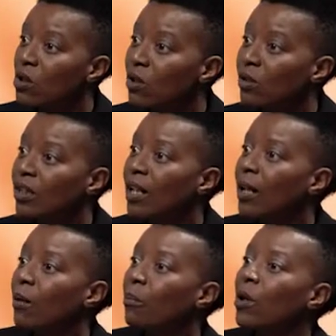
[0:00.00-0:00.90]
old. I
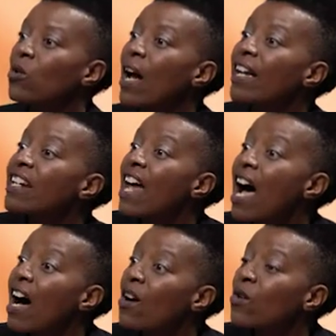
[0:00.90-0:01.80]
answered a Craigslist. But right
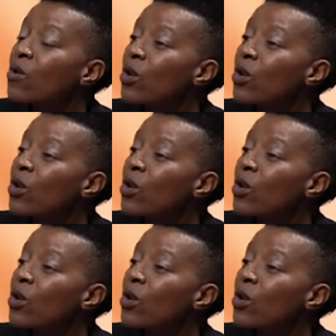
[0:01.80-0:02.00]
now,